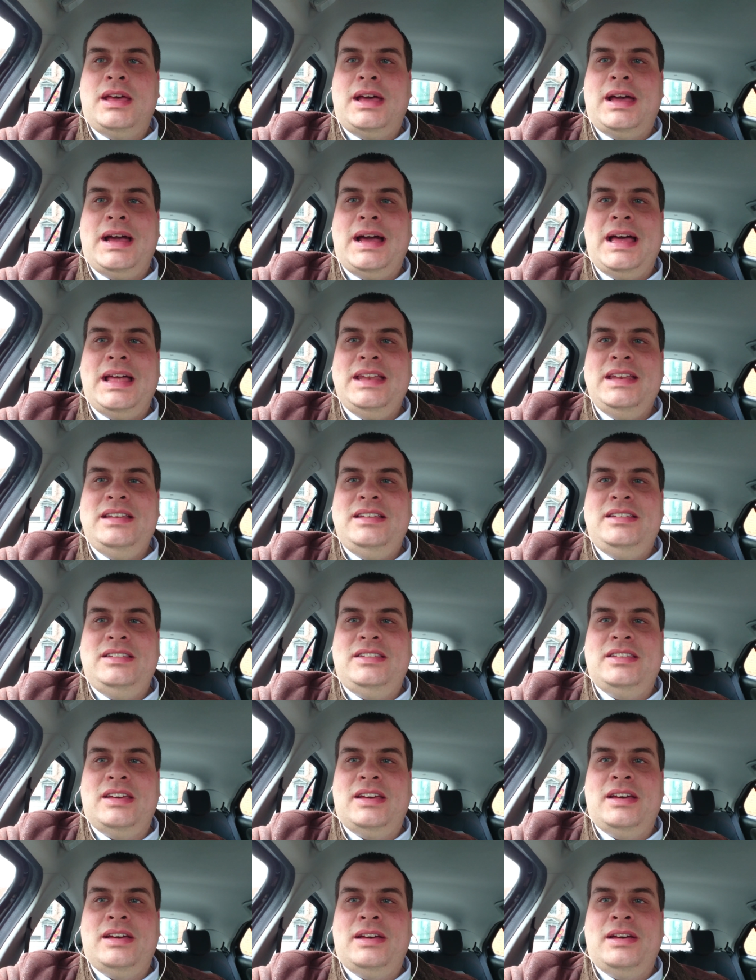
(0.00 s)
and
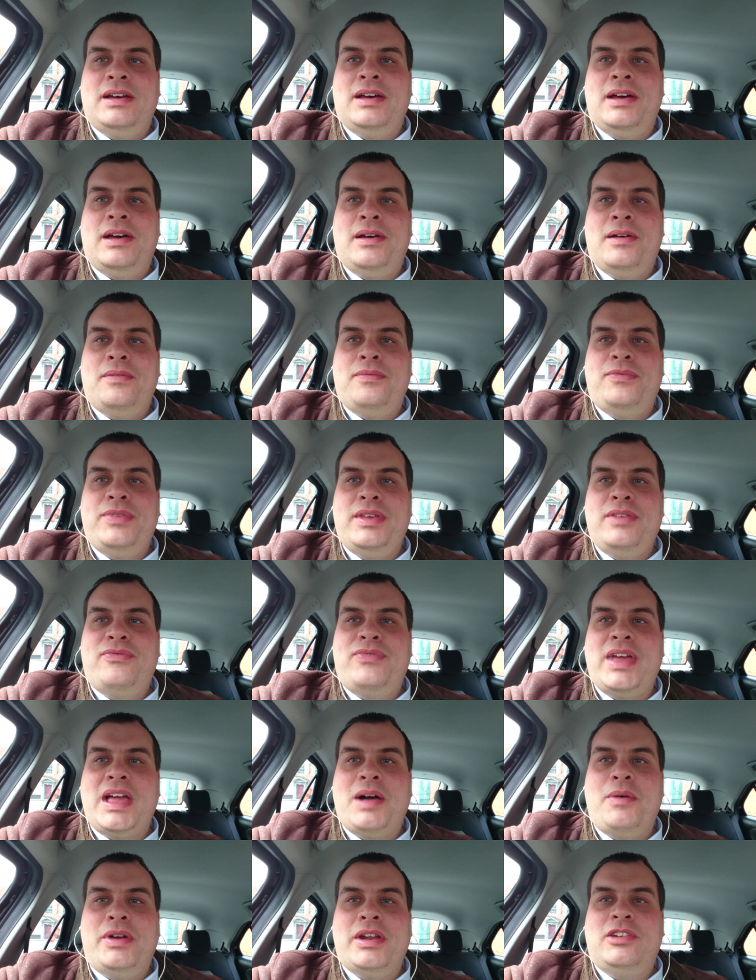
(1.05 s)
uh, the
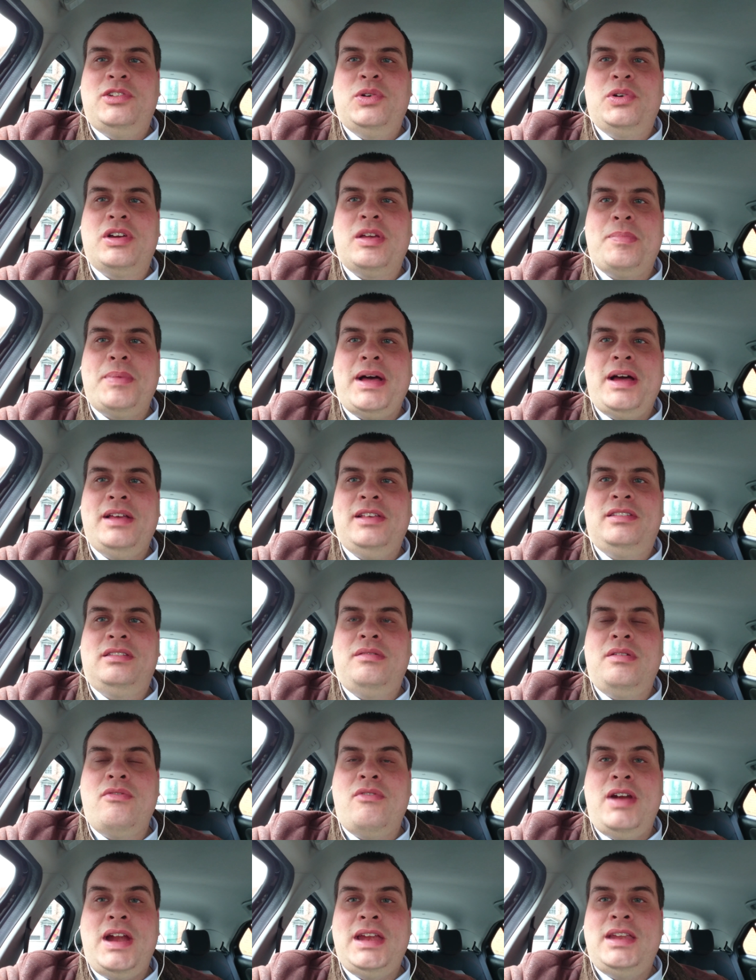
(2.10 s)
thing I want to talk about is
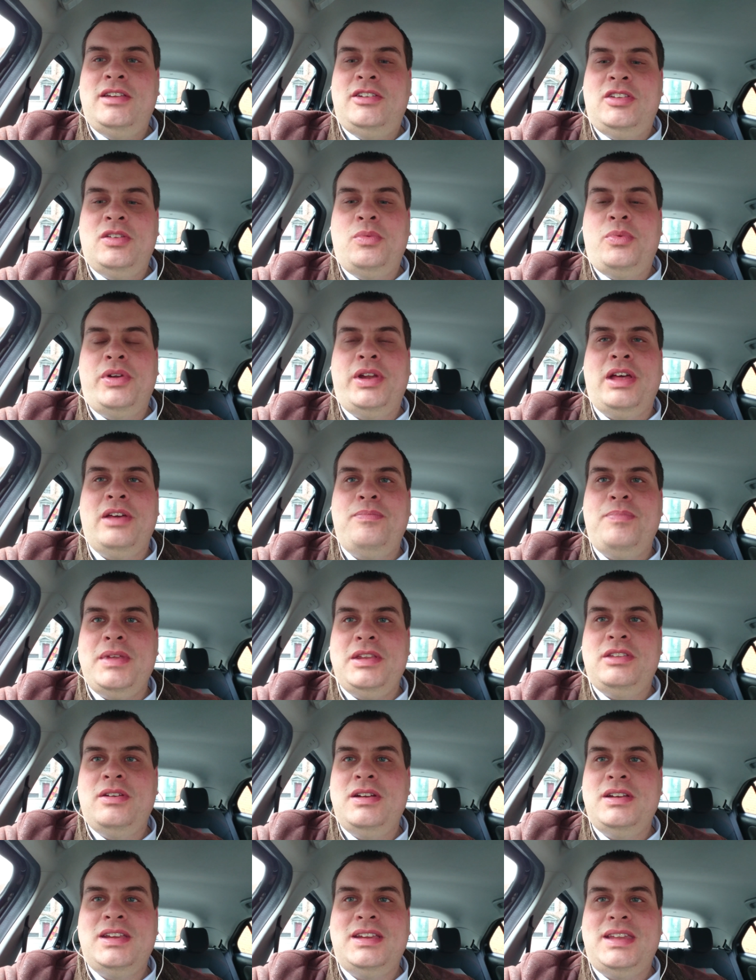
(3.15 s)
something related to what I've been
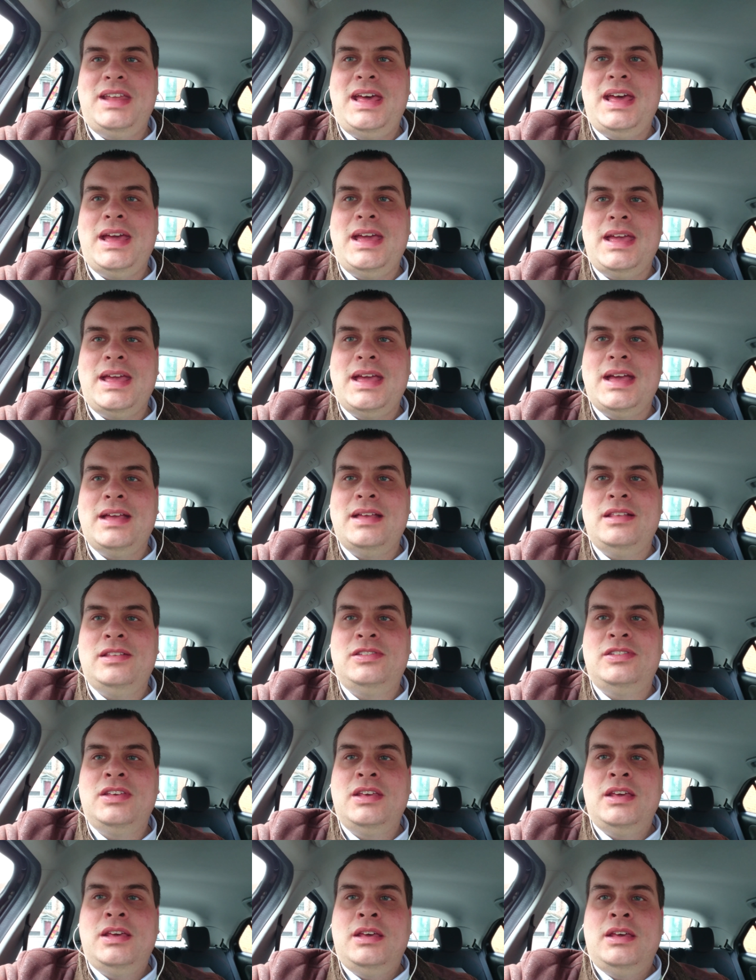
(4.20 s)
doing today.
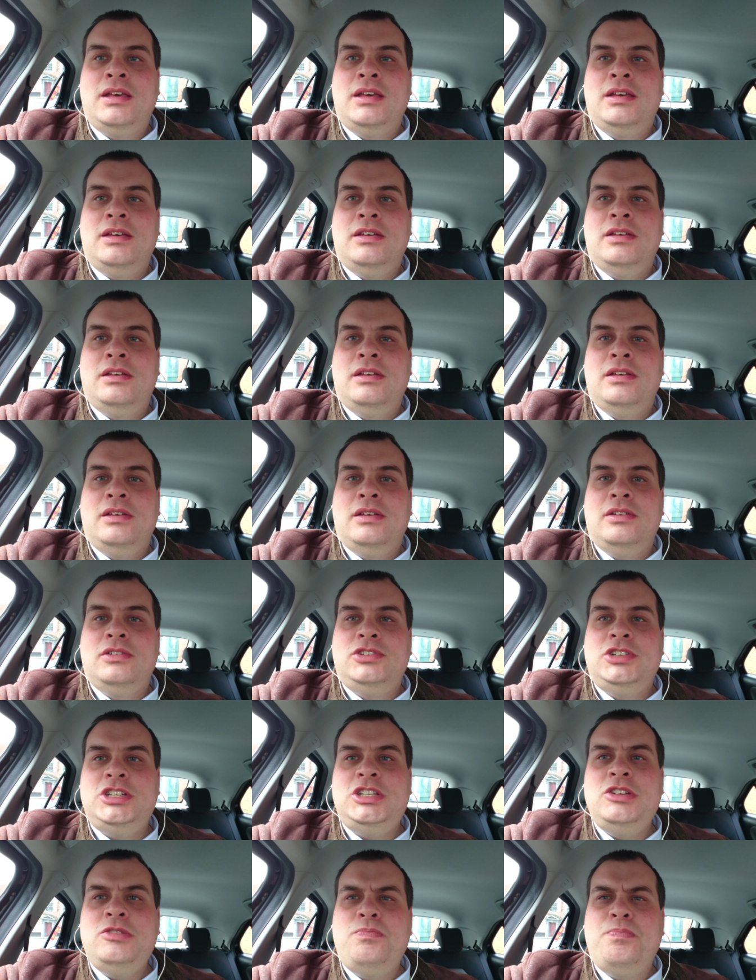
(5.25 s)
Is
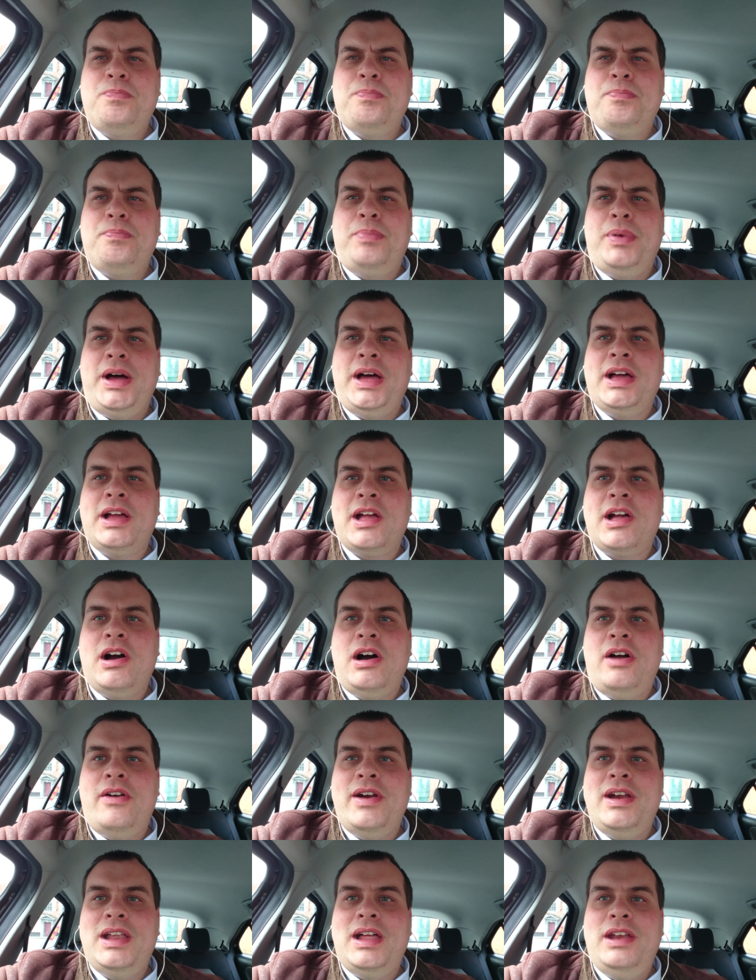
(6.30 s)
should you buy a
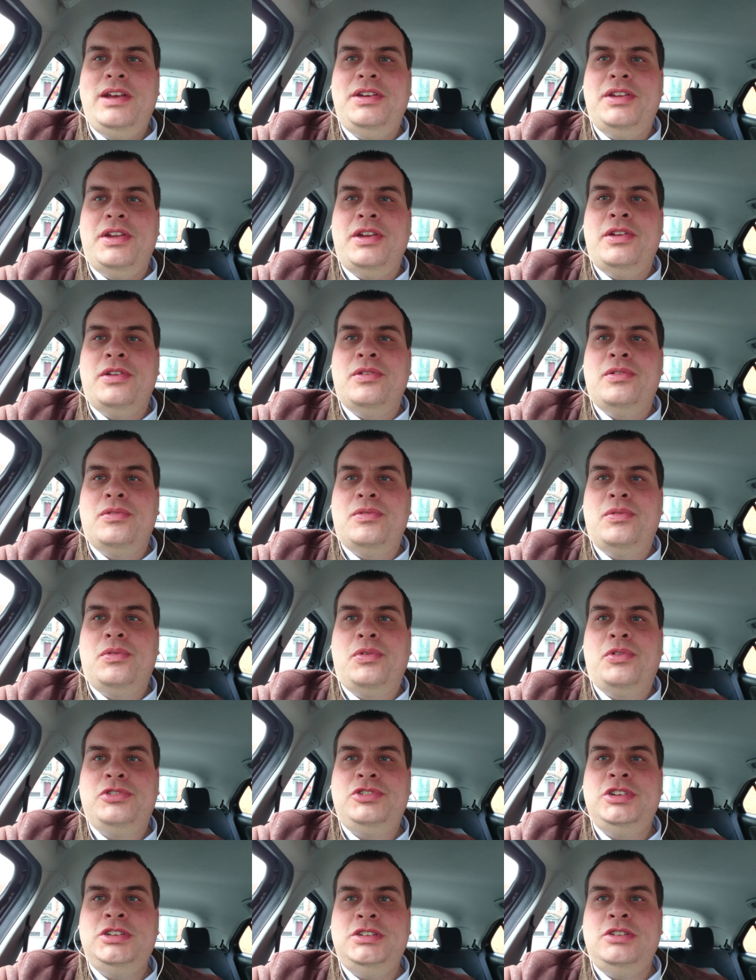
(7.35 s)
car in London,
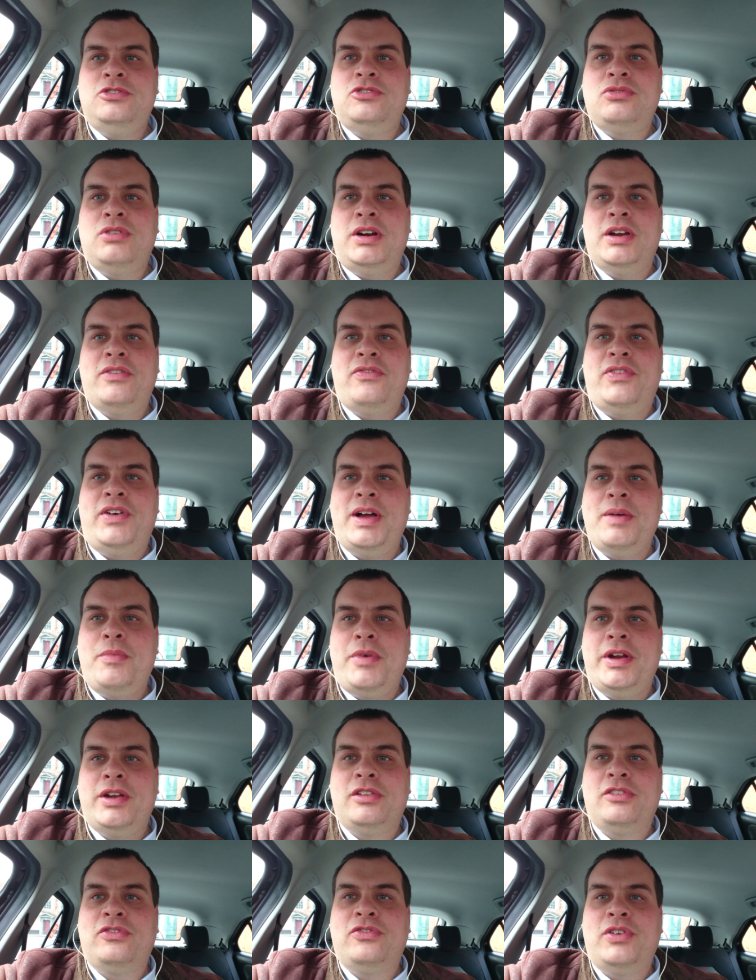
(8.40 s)
or should you try to find
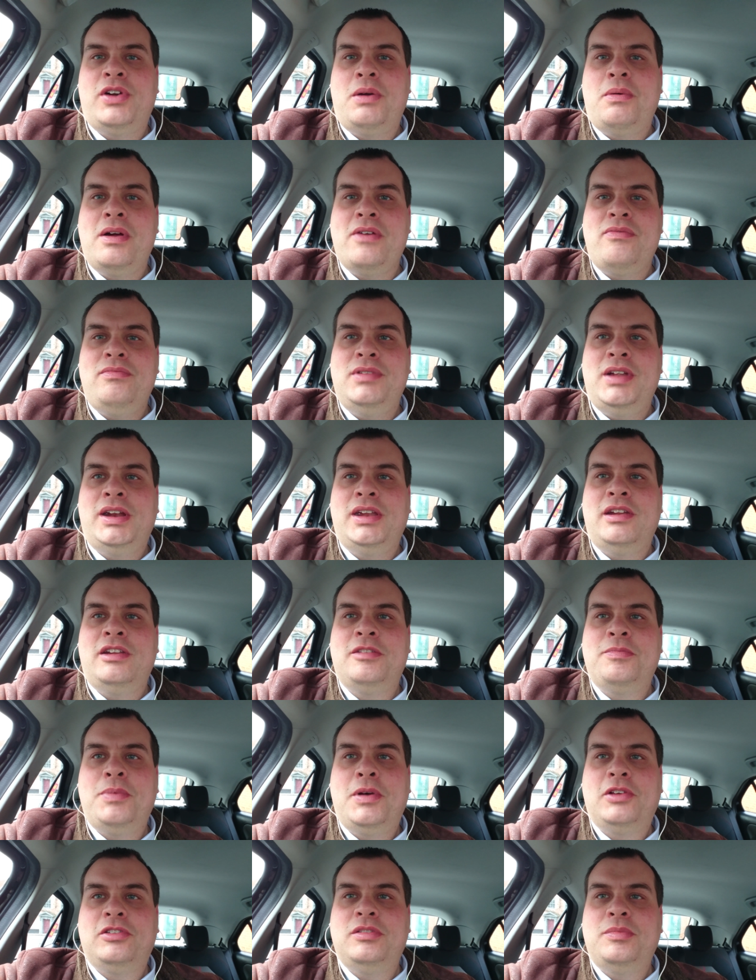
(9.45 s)
one as far away from London as
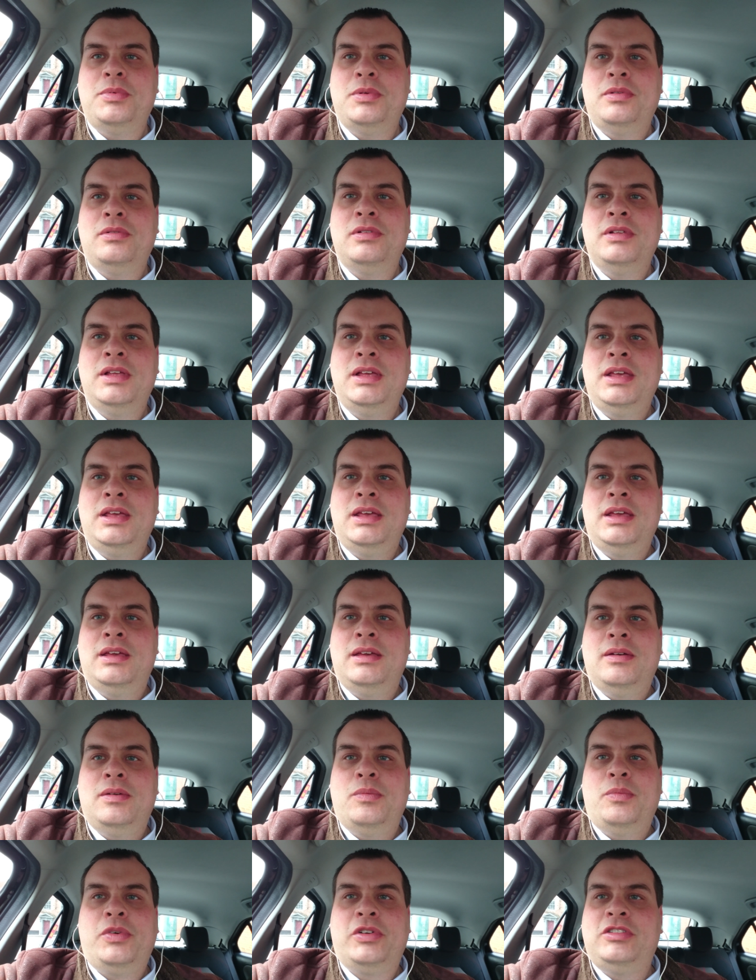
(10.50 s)
possible?
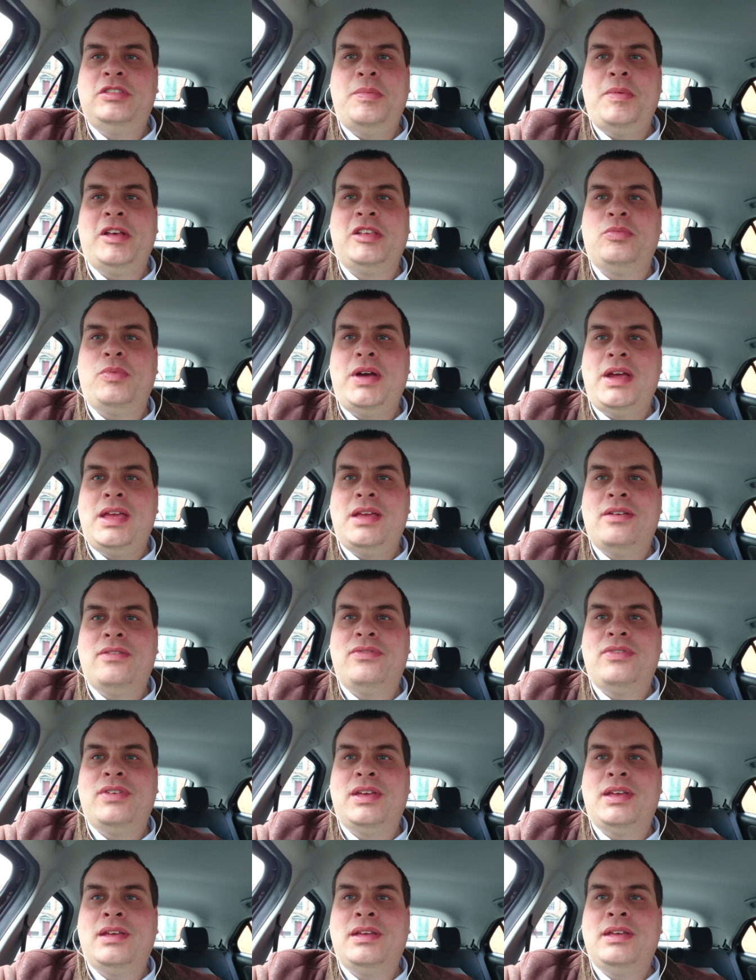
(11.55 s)
What's the best way
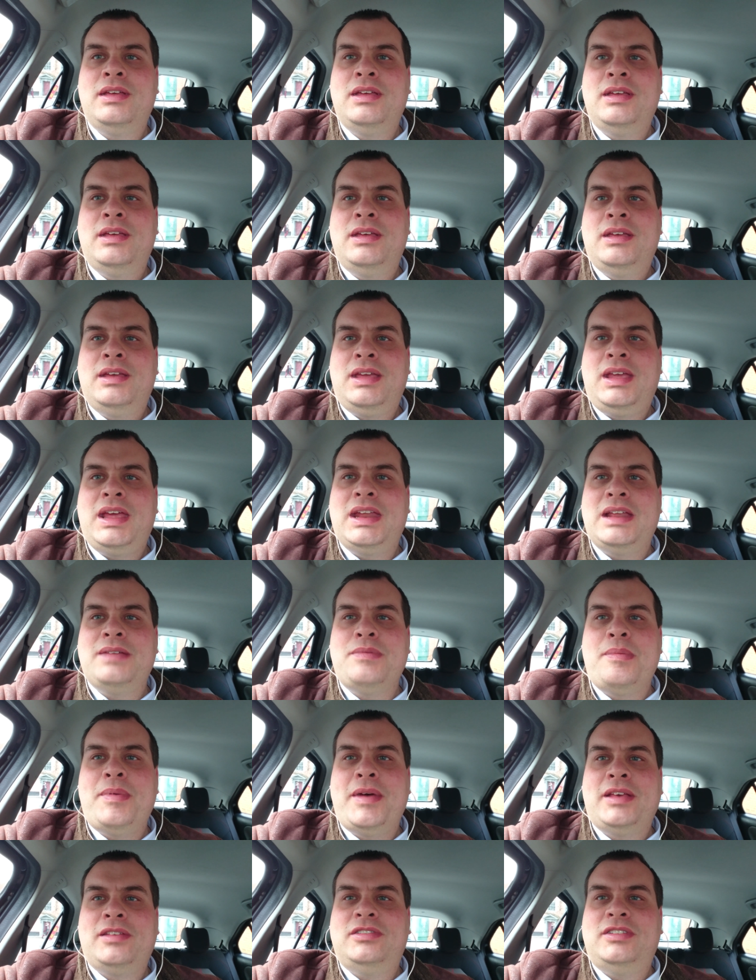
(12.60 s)
of uh, getting the
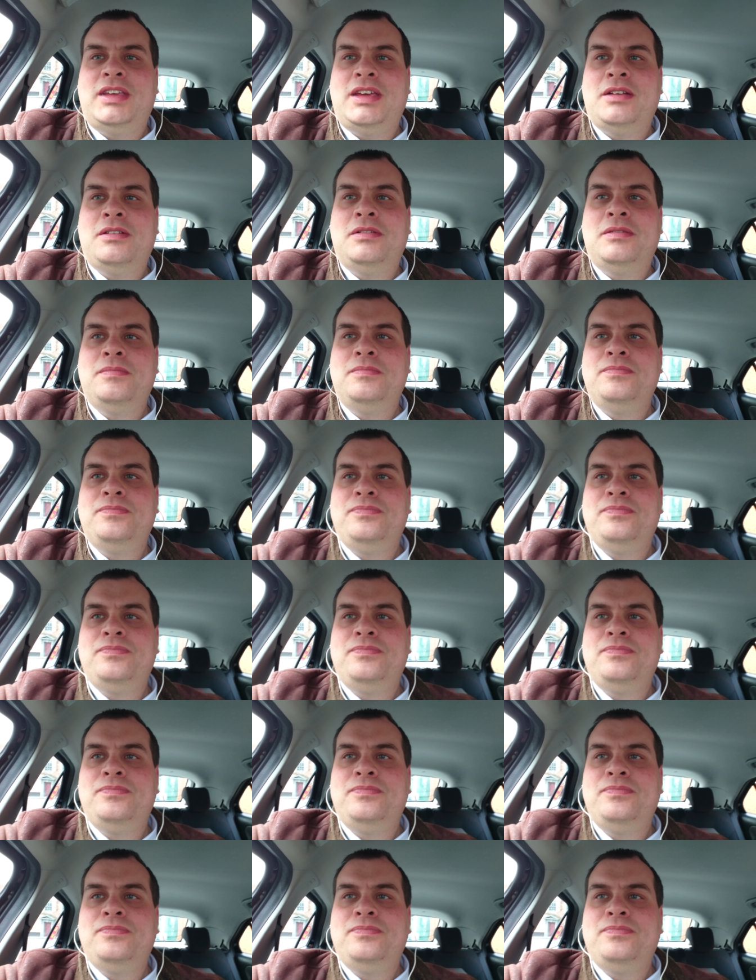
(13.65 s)
best deal.